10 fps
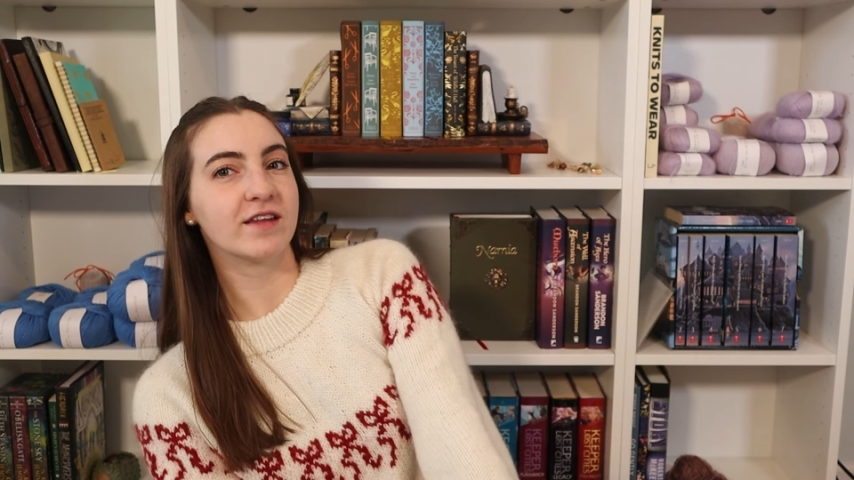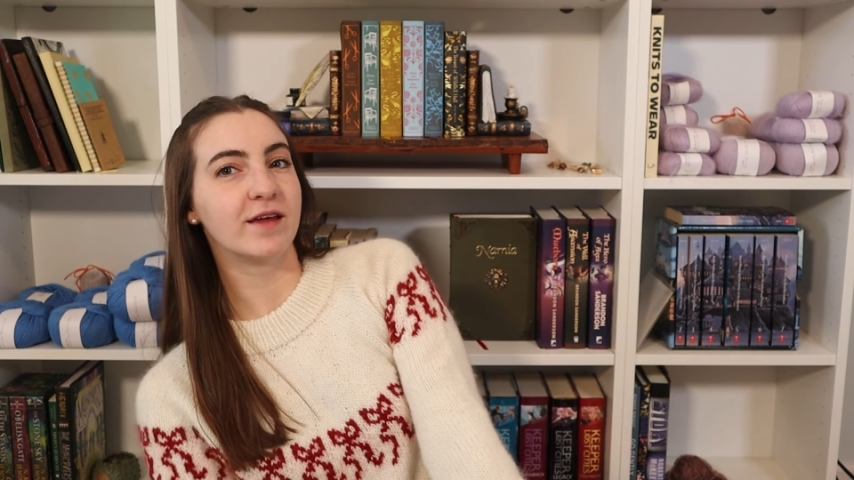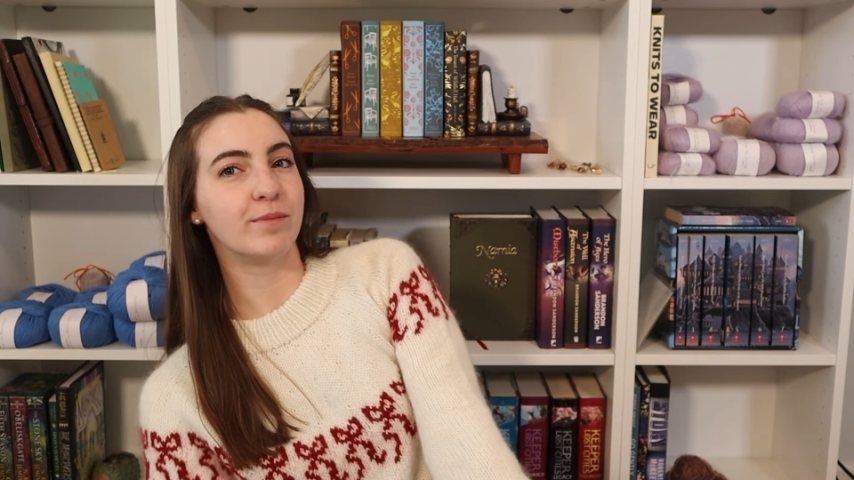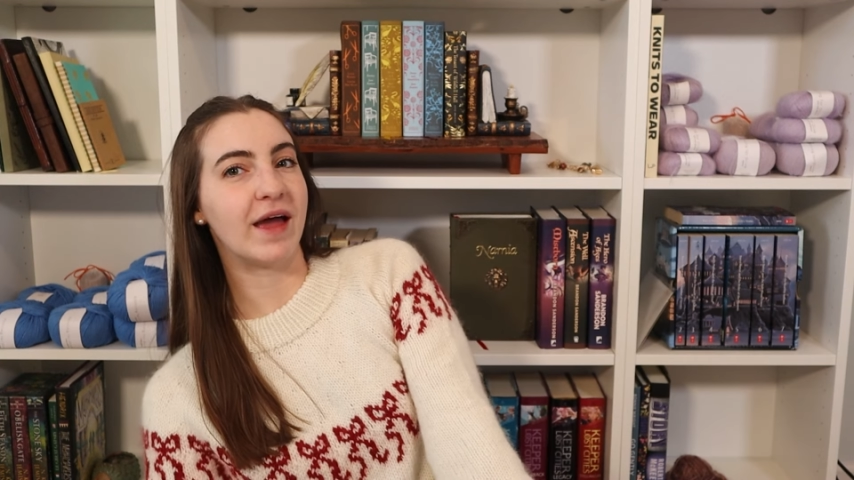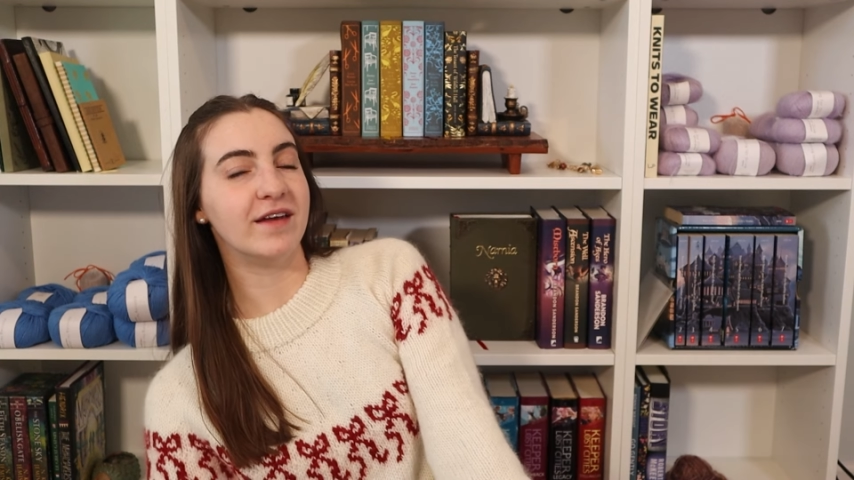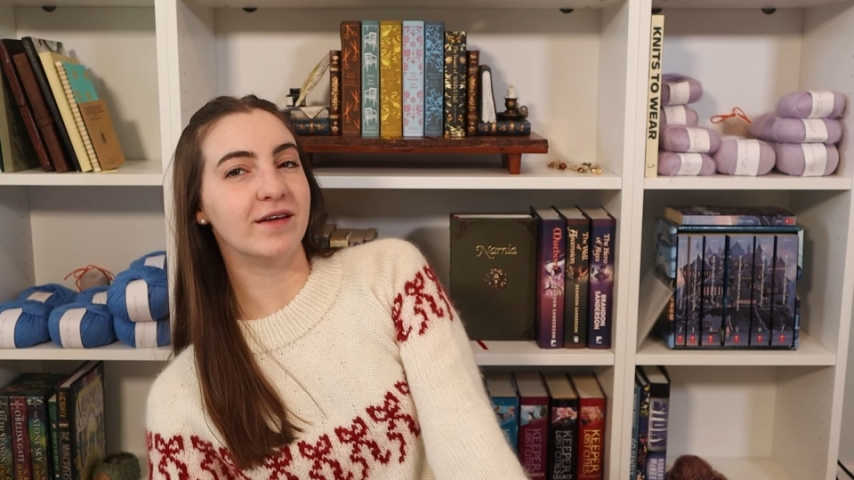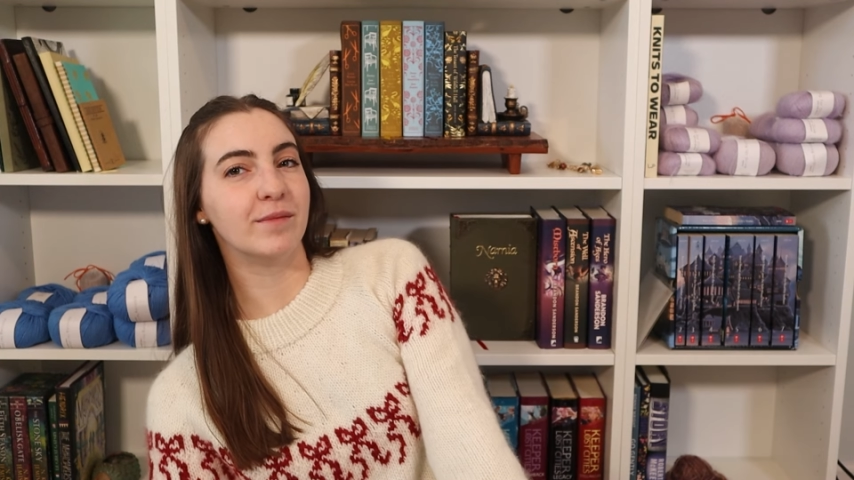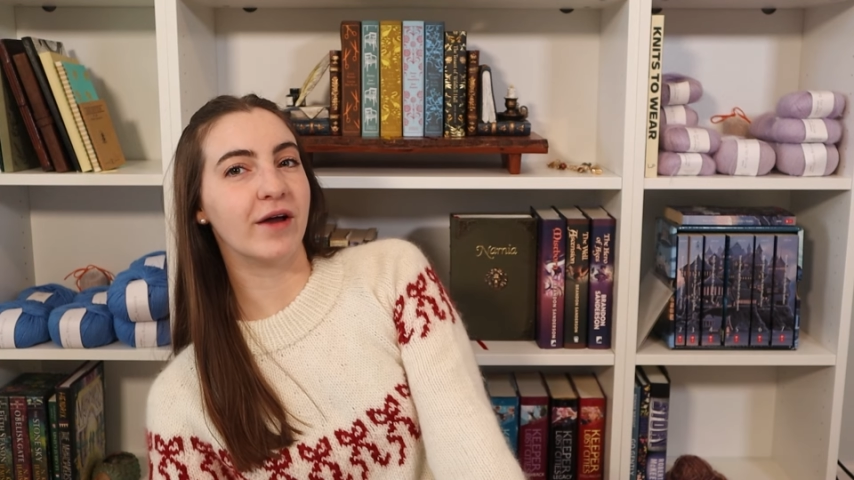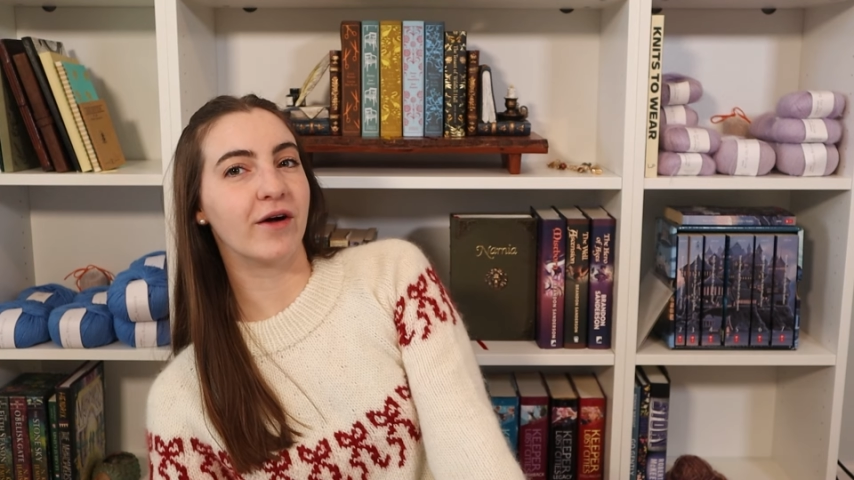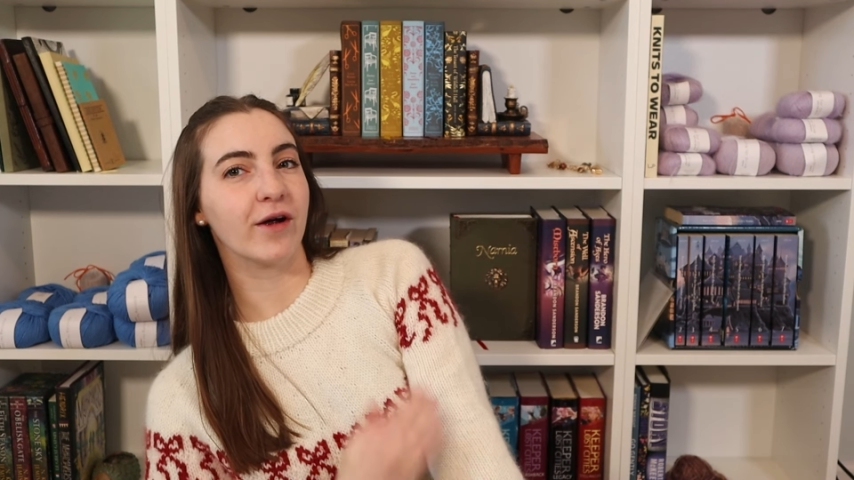like bend in
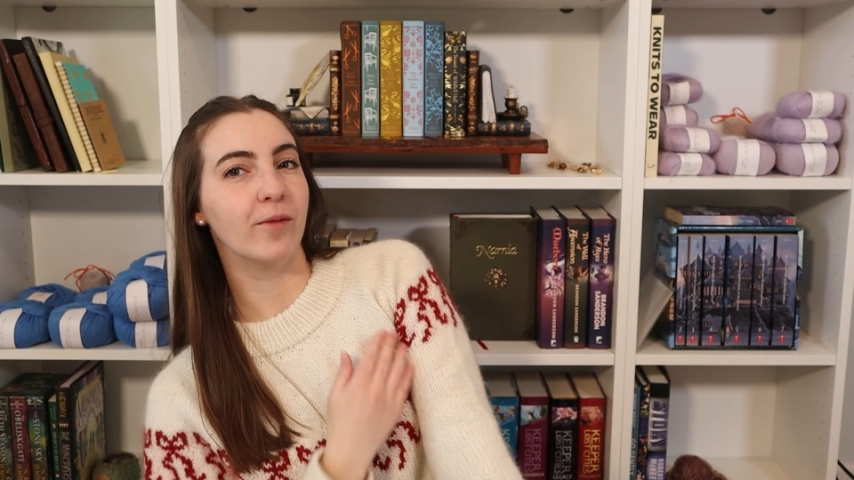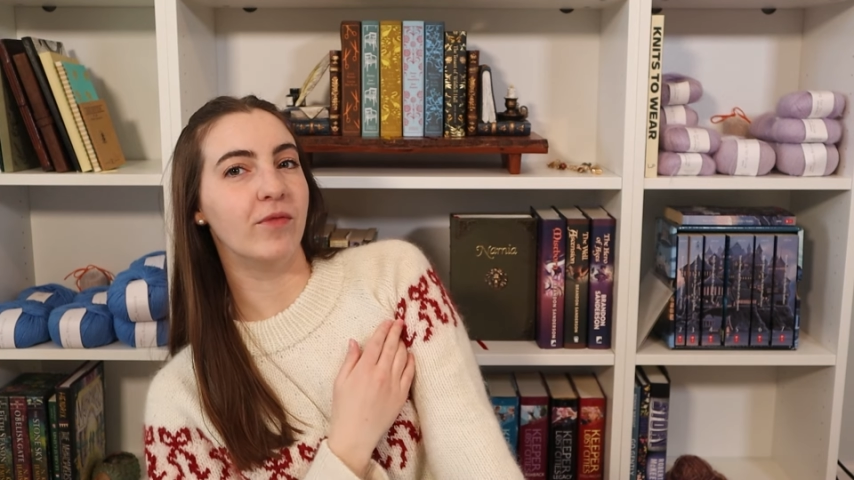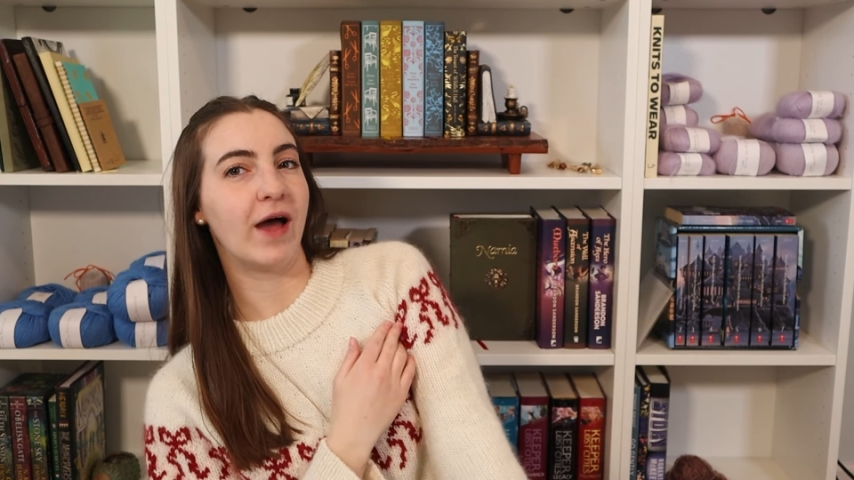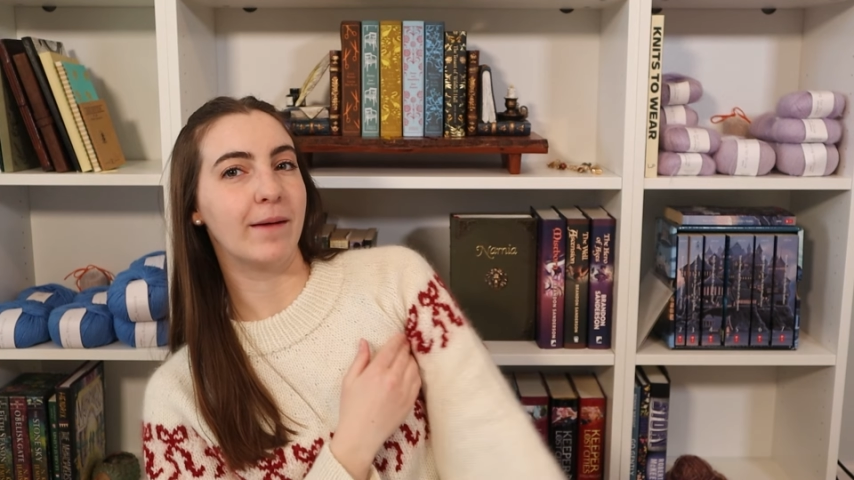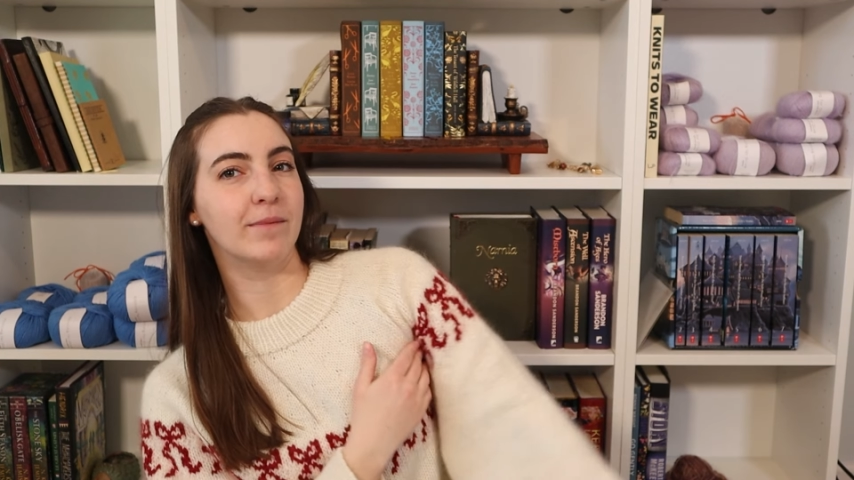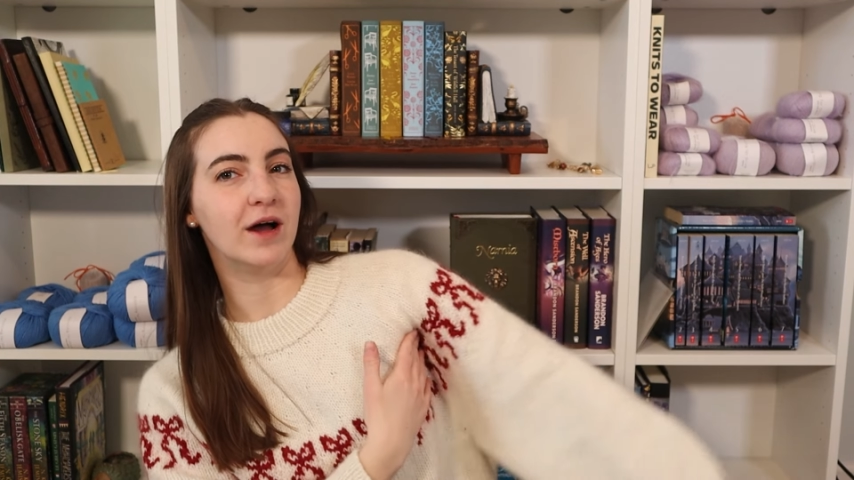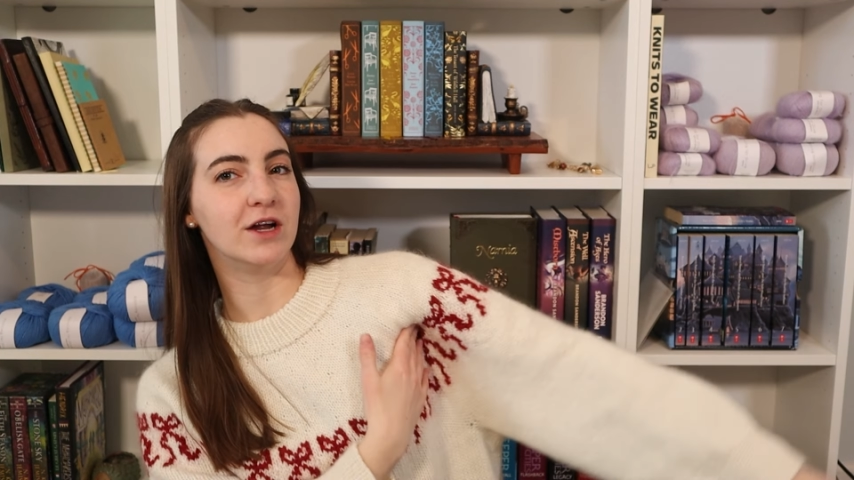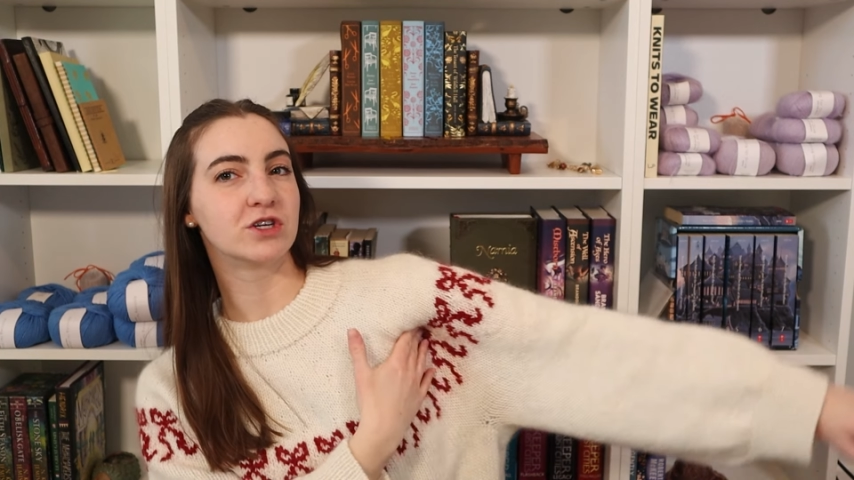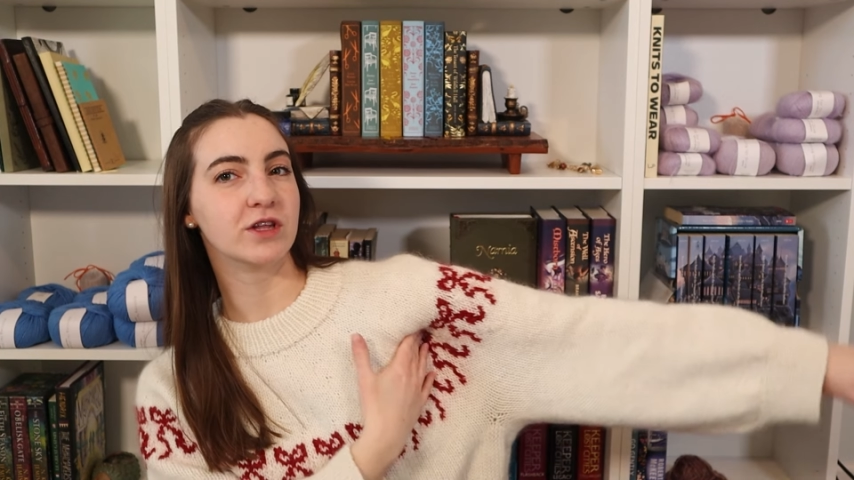my arm that much,